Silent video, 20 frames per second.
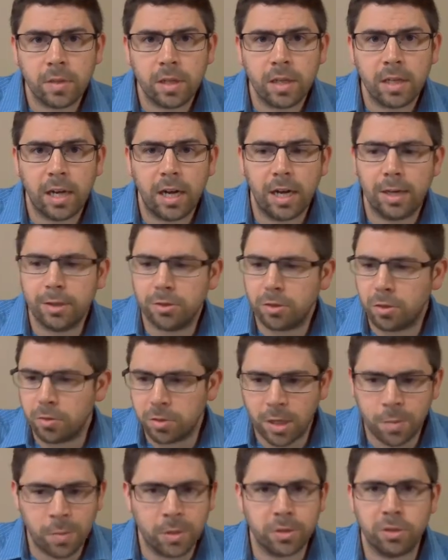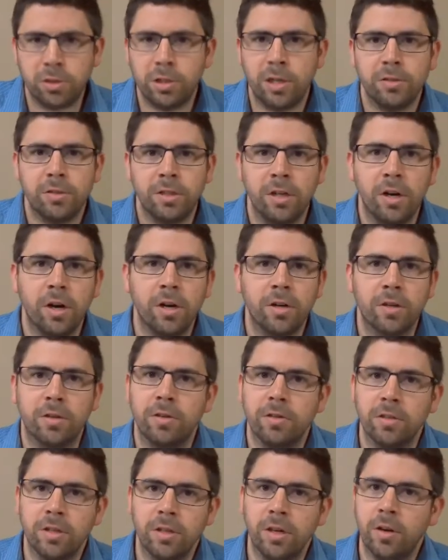Uh, so someone shares an
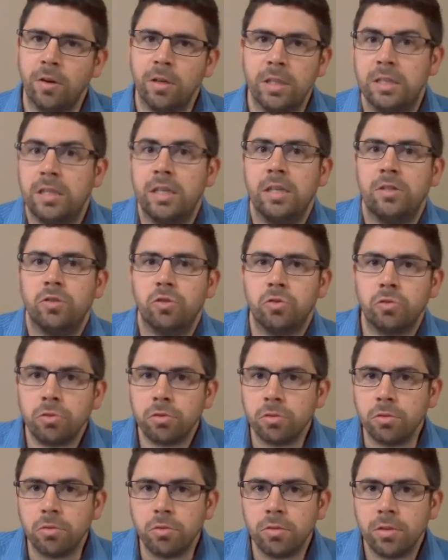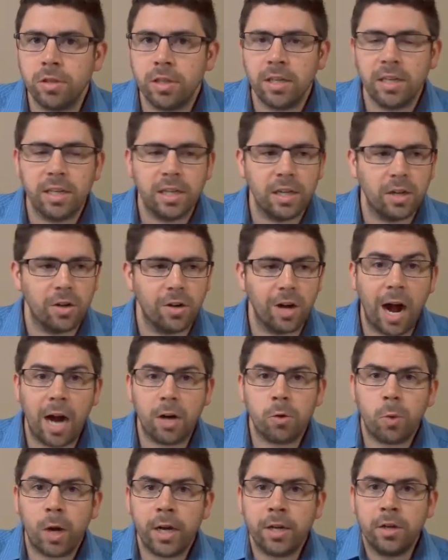article, you know, is this true? Or how
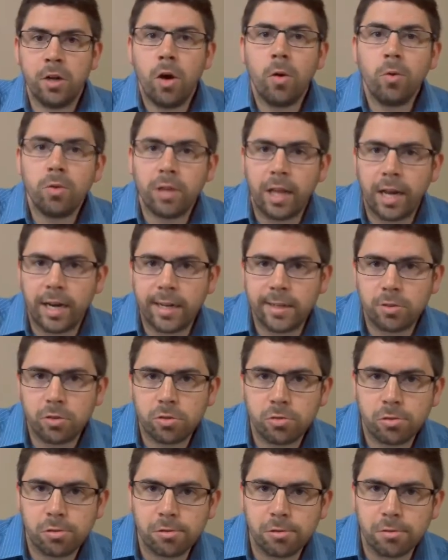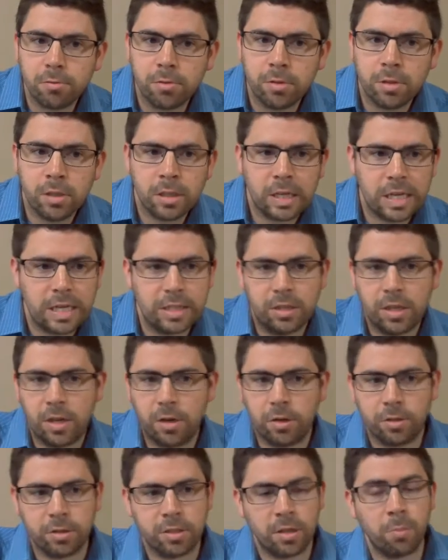do I know that it's true? Is
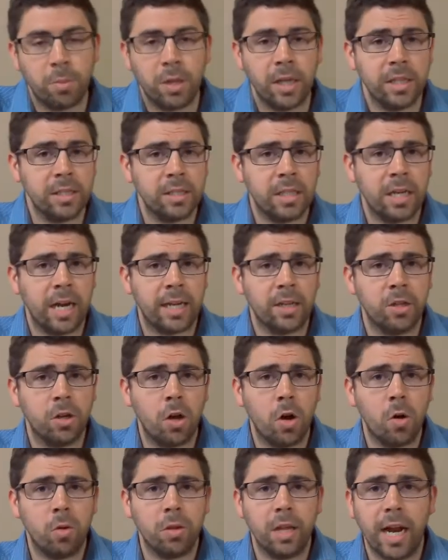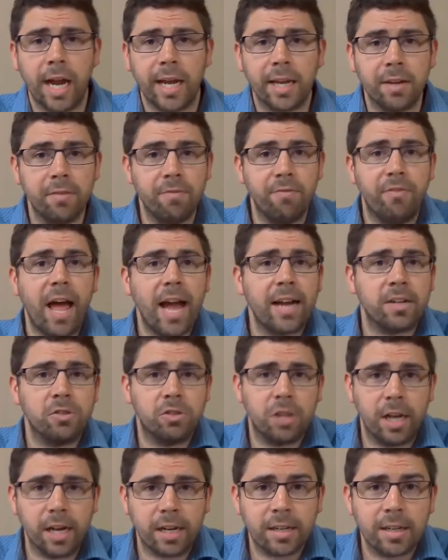there some place that I can go that I can fact
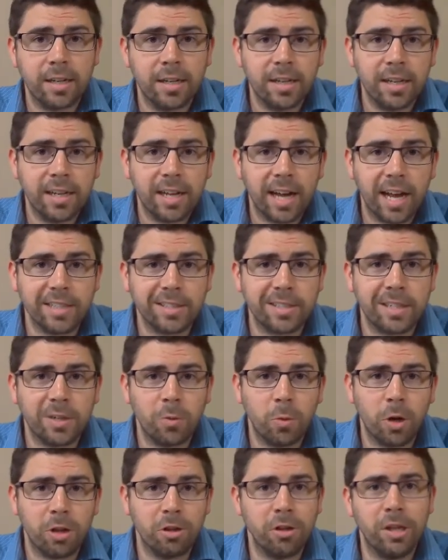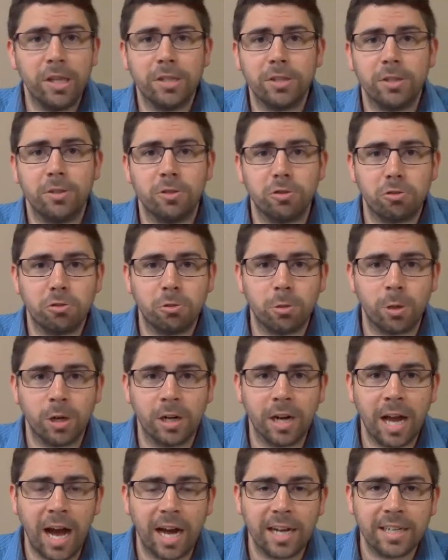check and see whether this is true or
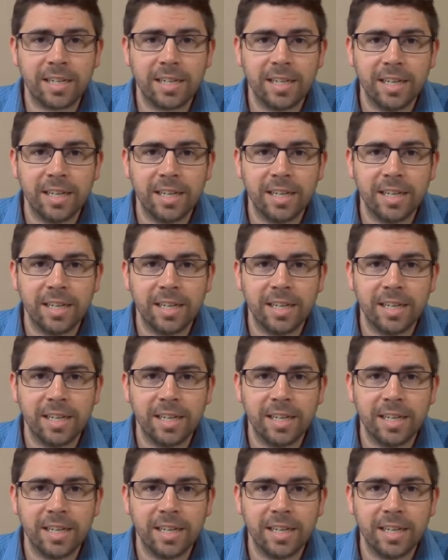not?